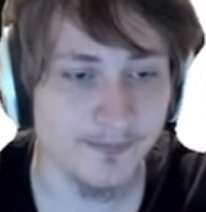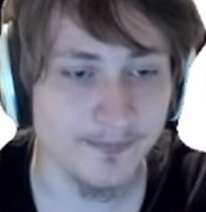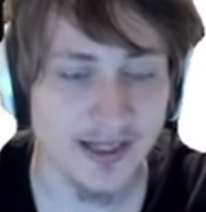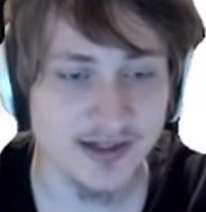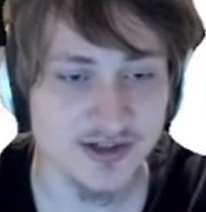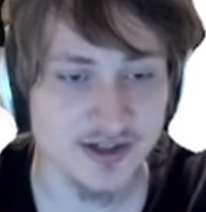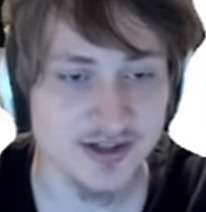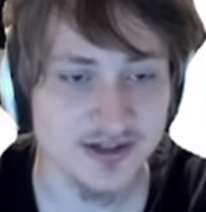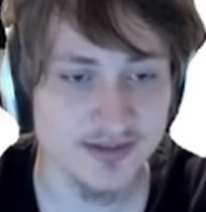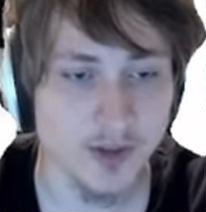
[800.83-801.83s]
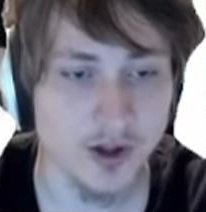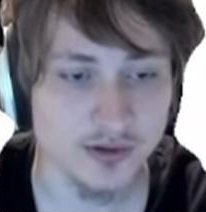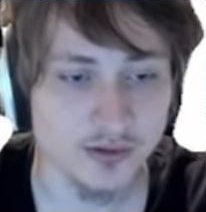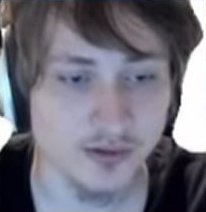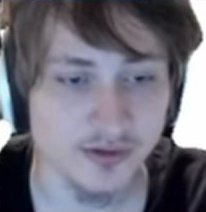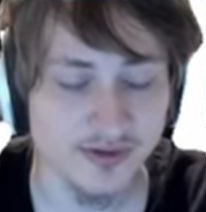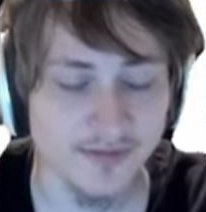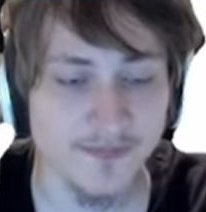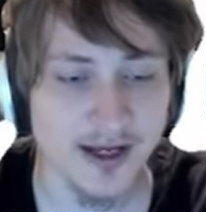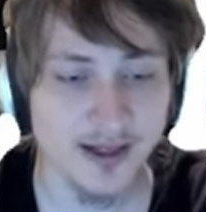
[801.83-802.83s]
pages and models
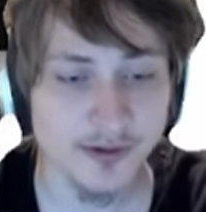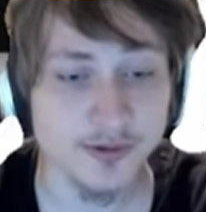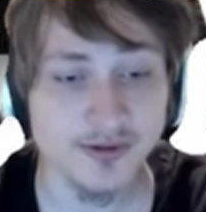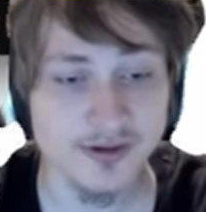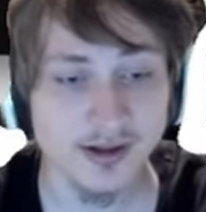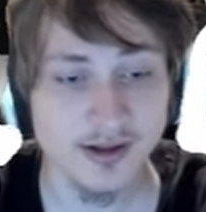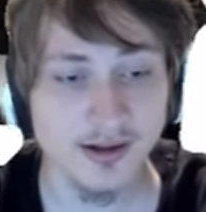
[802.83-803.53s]
and files.